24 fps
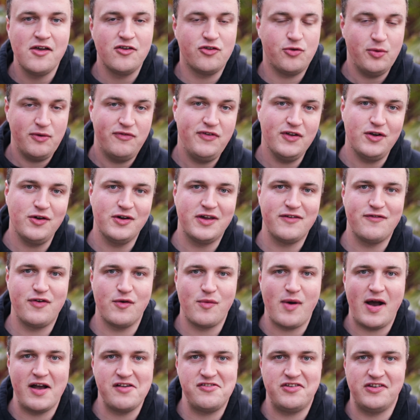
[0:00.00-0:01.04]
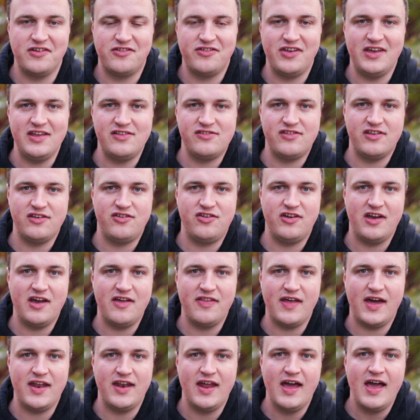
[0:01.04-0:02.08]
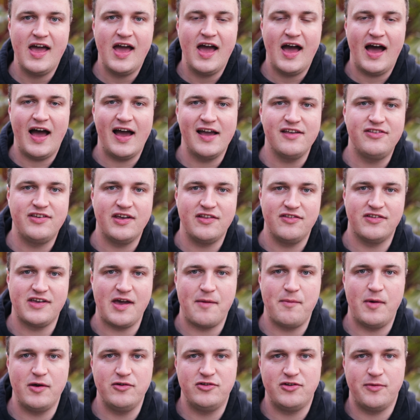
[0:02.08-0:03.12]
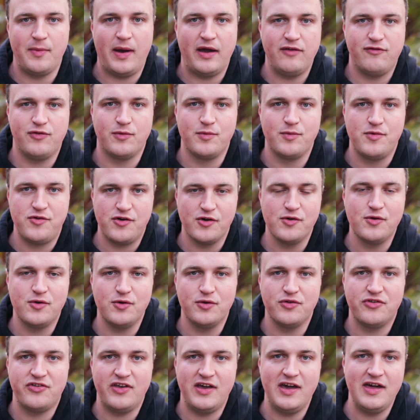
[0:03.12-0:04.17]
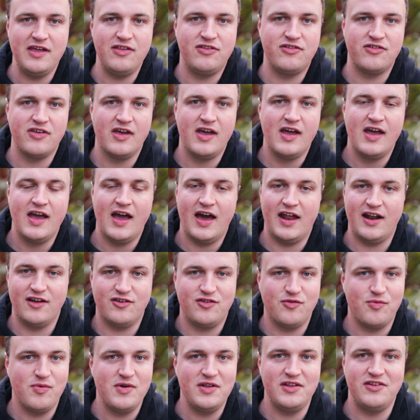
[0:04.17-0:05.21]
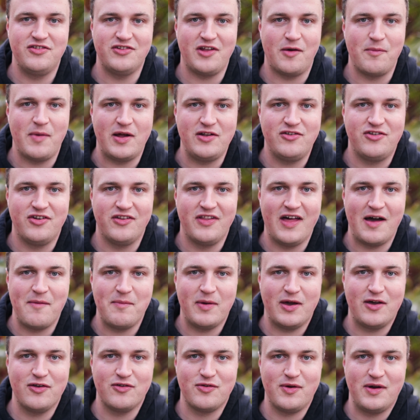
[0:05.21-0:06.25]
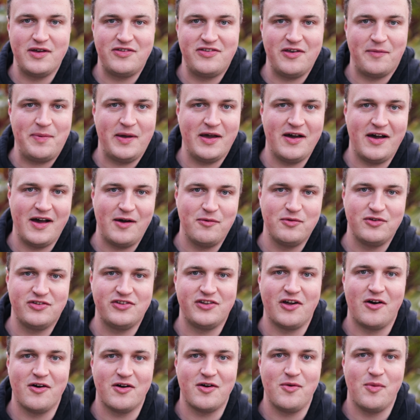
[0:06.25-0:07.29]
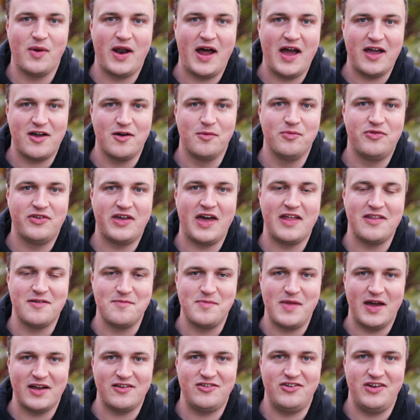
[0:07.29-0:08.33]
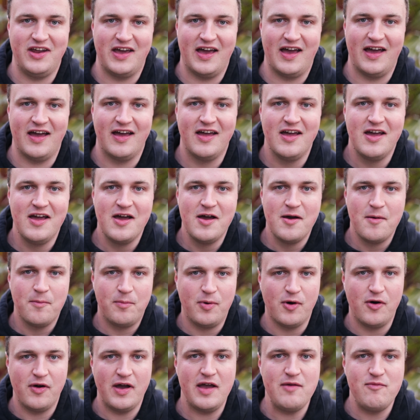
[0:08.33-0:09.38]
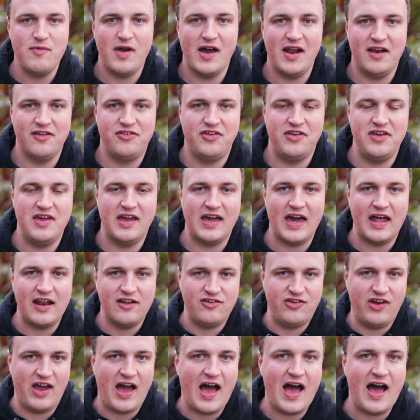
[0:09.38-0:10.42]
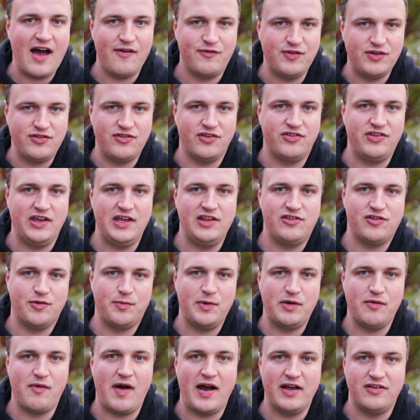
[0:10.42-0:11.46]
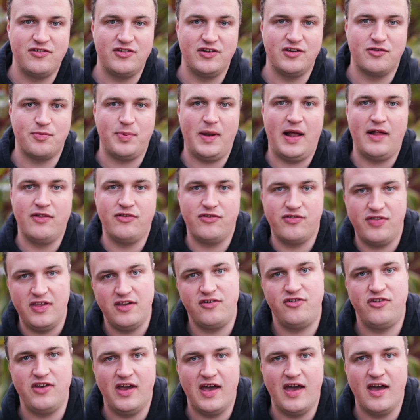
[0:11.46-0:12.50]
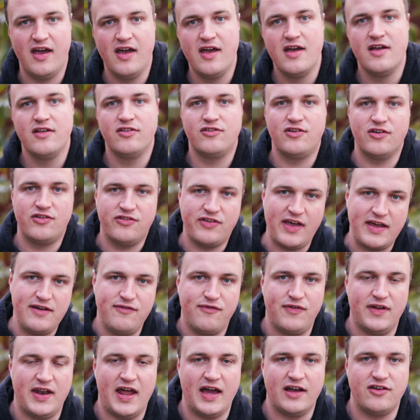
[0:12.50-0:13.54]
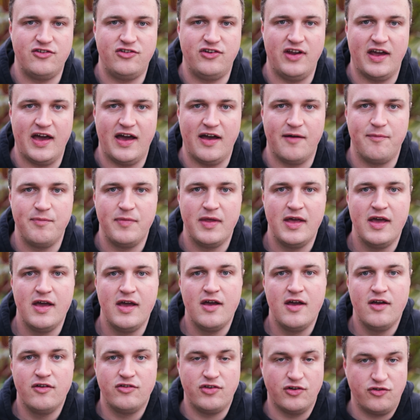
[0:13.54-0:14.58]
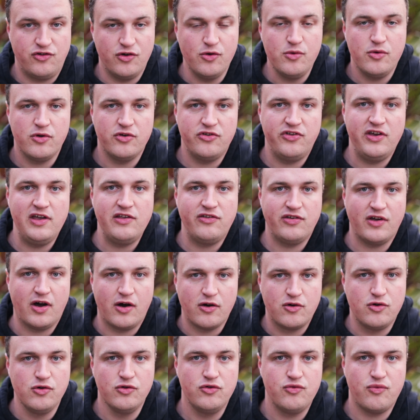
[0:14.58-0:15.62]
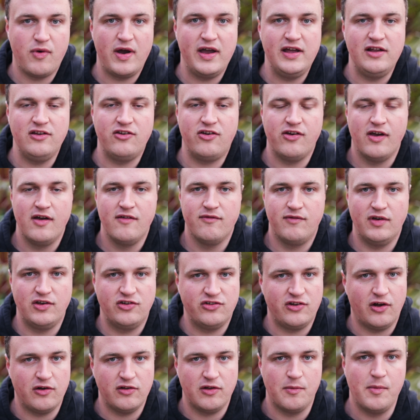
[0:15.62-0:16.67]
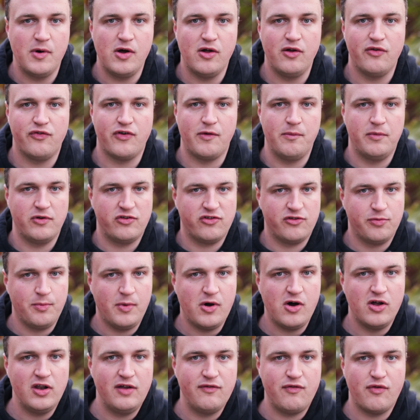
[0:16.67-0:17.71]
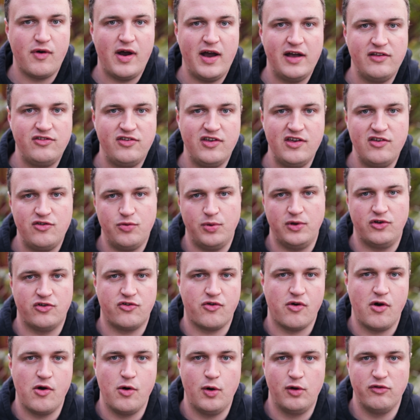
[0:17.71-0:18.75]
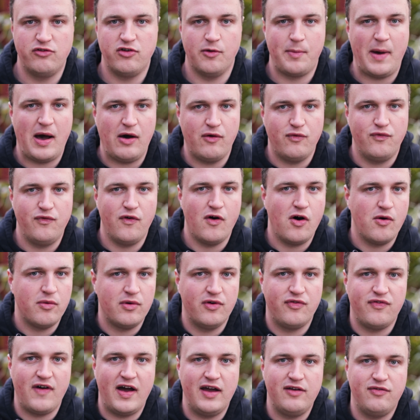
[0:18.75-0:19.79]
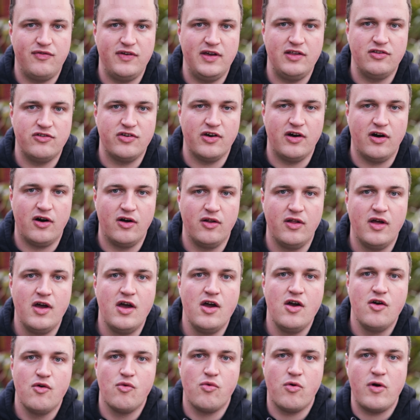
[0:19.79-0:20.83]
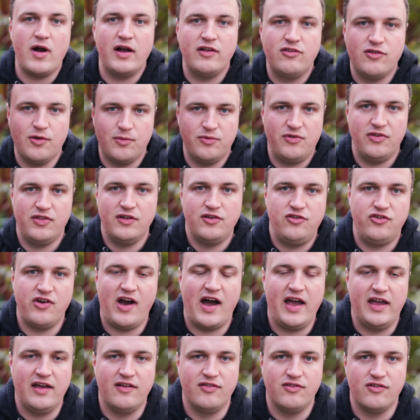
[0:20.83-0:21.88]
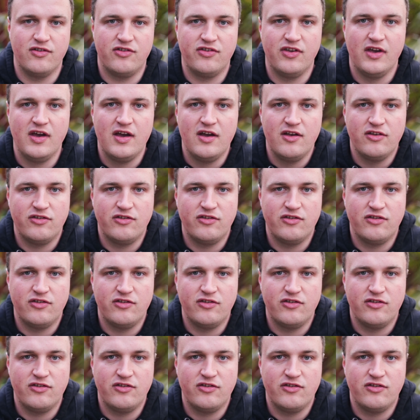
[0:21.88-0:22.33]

So if you're looking for Ricinus seeds this year, then I tend to get most of mine from Jungle Seeds, and I should really stop mentioning that because otherwise they'll be out of stock when I come to get them next year. but in reality you can actually harvest the seeds from your ricinus plants this year to save for next year. So Jungle Seeds have got a good range. They stock them all from the smaller varieties, which grow up to about 4 or 5 feet tall, right up to the giants.